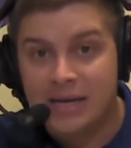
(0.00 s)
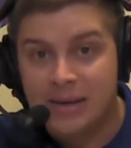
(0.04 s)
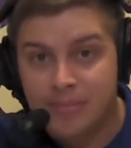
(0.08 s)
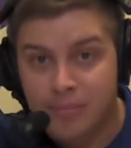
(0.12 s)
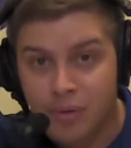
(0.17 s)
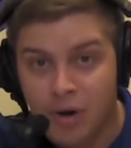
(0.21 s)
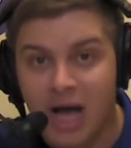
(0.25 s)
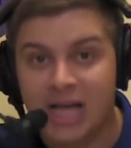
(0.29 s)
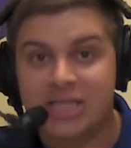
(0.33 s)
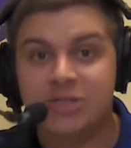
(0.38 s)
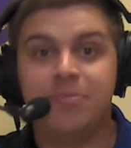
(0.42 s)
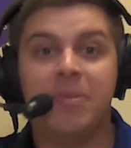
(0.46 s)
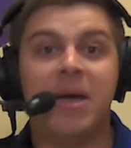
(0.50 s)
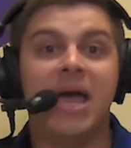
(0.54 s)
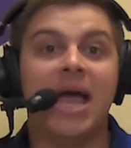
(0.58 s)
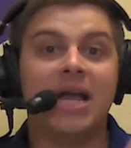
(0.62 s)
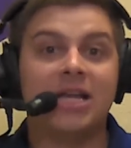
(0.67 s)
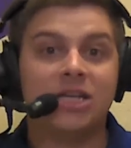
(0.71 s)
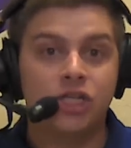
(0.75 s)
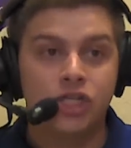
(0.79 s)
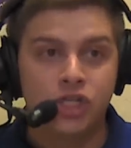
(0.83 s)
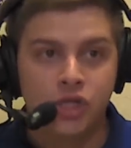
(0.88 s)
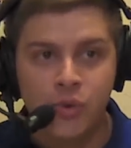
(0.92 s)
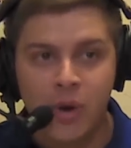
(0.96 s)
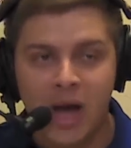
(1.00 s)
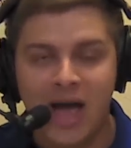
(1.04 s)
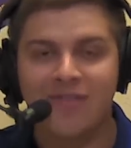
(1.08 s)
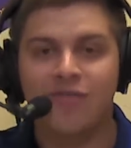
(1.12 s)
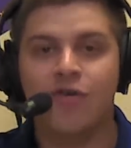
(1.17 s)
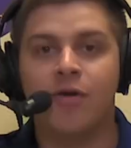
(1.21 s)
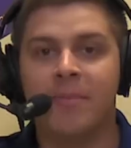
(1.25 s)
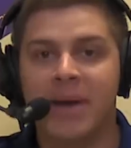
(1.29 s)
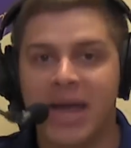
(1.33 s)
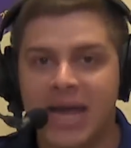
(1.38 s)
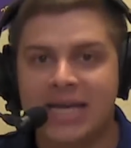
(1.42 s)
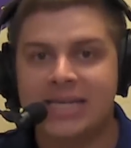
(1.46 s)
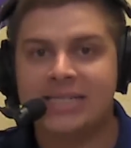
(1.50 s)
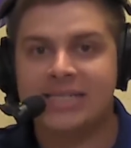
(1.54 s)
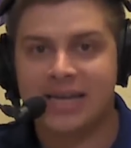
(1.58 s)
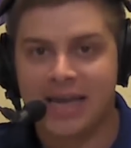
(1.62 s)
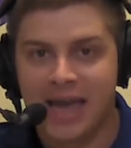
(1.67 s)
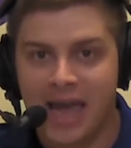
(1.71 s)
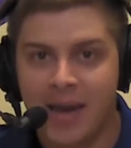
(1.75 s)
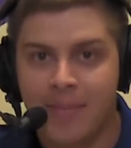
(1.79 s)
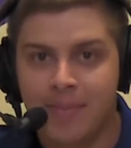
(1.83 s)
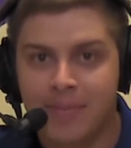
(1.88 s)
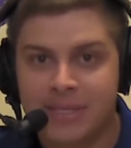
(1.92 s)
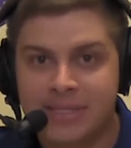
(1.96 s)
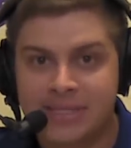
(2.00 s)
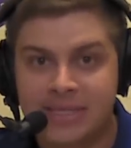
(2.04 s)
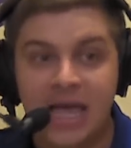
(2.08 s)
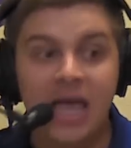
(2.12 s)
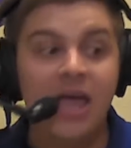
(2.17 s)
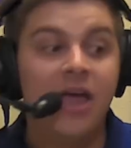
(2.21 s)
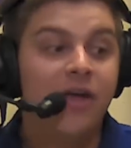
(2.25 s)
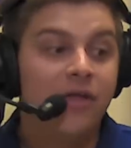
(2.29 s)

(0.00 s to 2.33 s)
prospect to ever make it to campus.